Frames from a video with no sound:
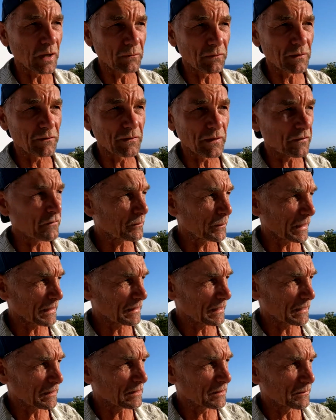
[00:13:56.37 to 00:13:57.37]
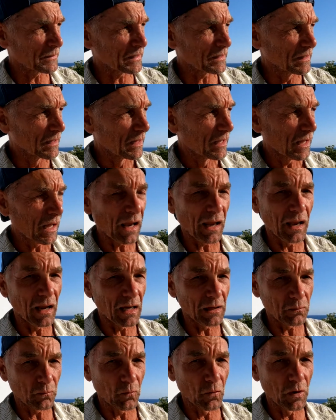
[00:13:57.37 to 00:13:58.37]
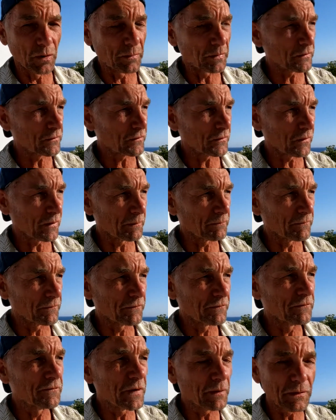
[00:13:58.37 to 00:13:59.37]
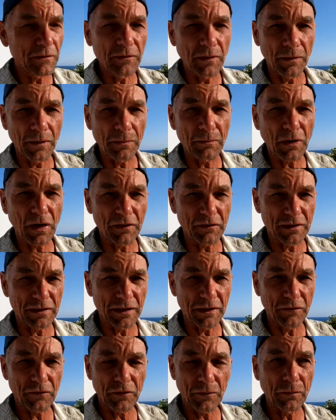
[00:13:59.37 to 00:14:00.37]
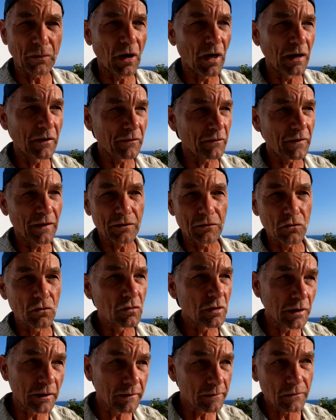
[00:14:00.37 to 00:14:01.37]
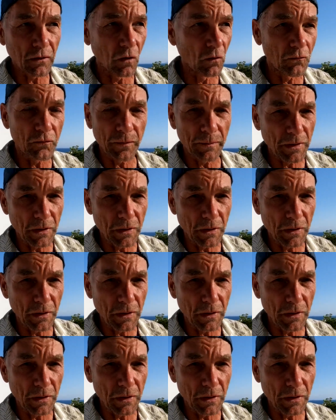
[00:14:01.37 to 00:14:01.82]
I would have expected it to be a lot warmer, so I'm very, very pleasantly surprised that you can go from